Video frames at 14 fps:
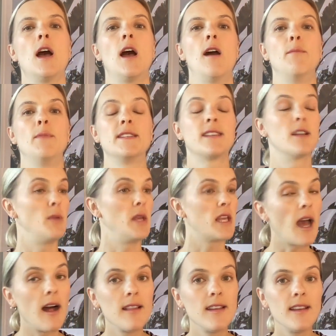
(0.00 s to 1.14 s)
There's going to be
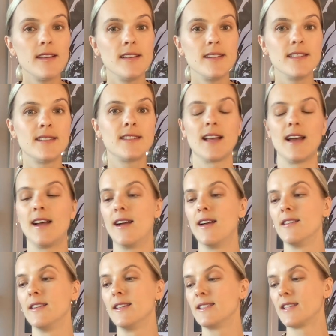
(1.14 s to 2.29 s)
colors.
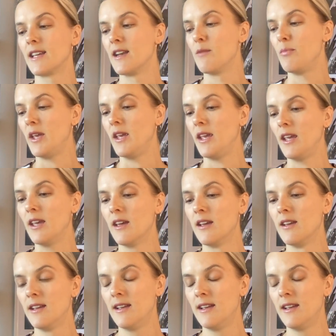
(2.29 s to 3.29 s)
There's going to be